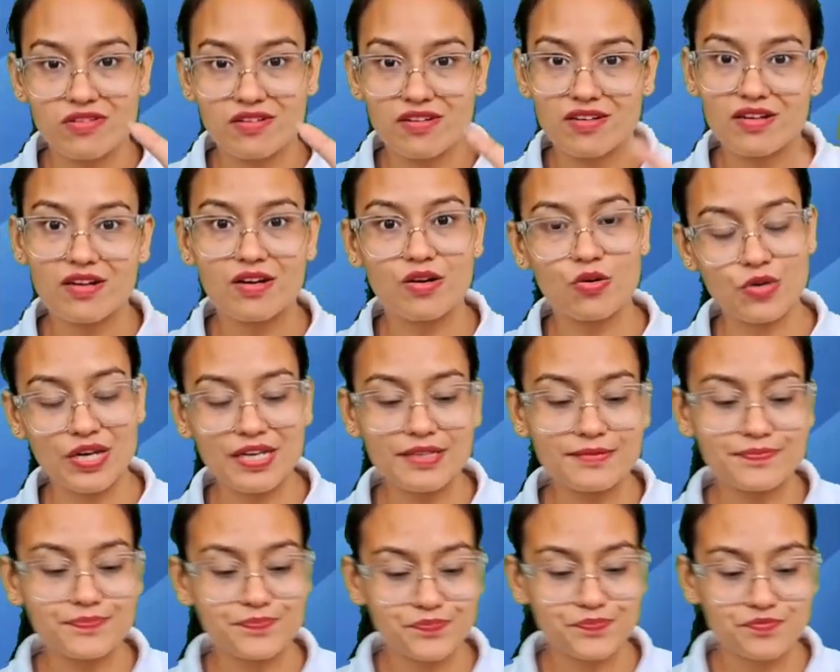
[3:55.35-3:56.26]
Okay,
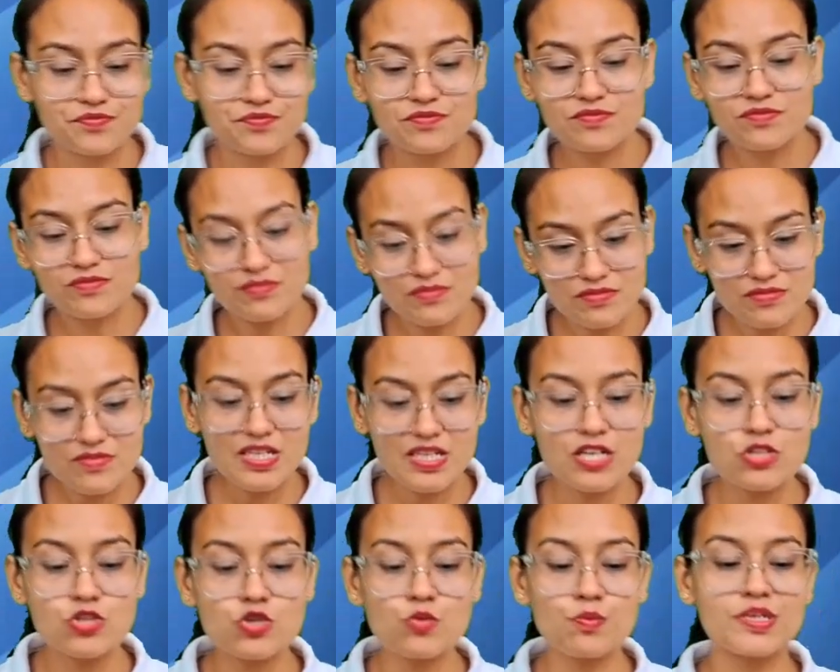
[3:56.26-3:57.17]
so
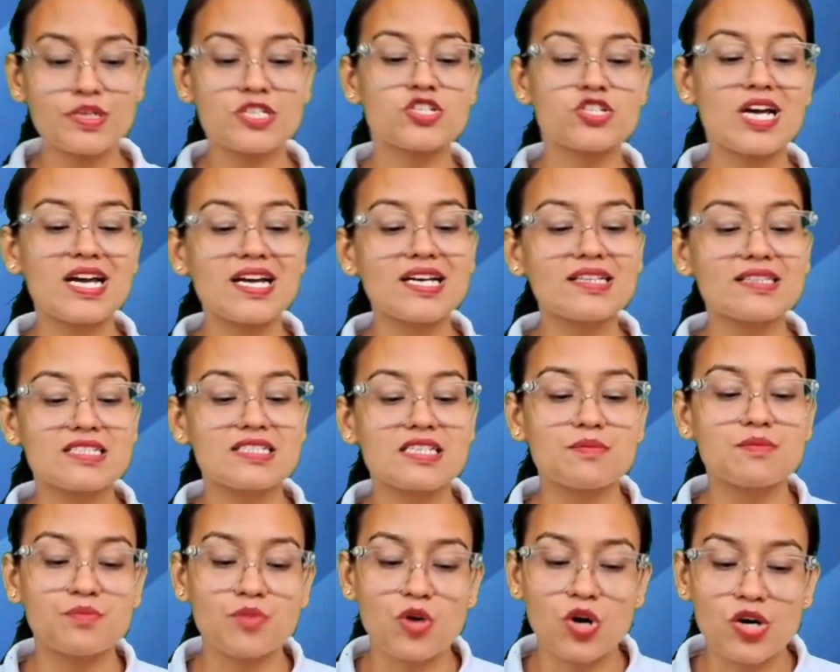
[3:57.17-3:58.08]
panchayat is a
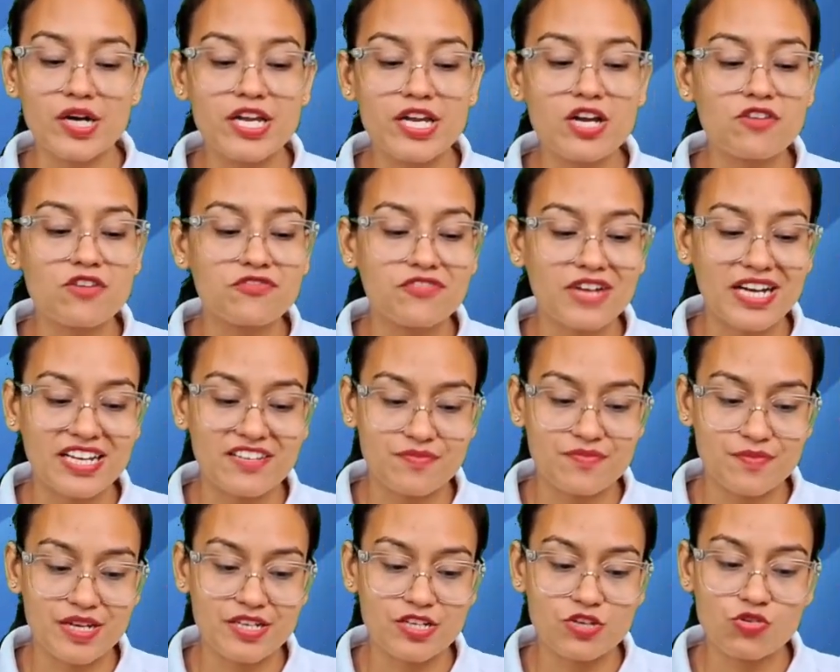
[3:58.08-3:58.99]
body of five men.
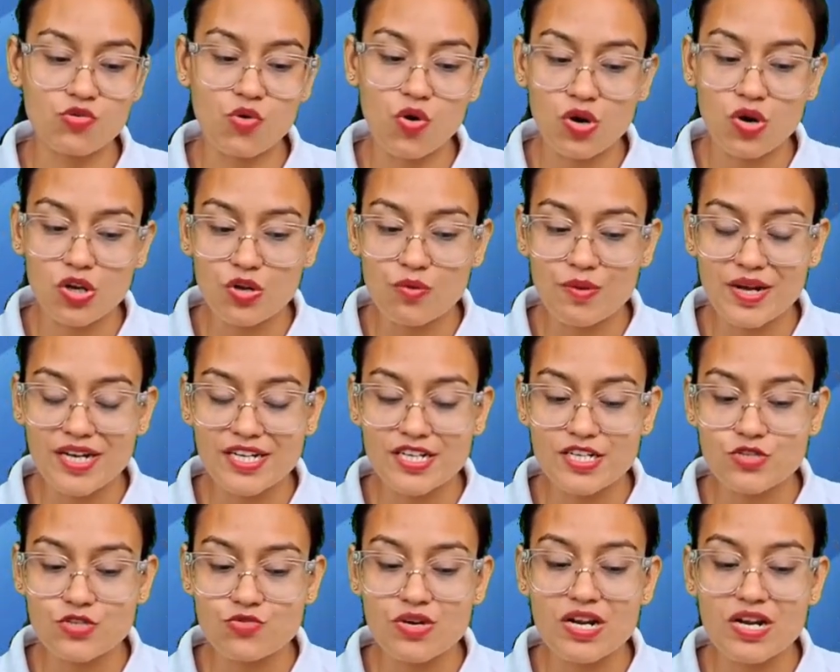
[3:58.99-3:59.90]
You all know, my dear student,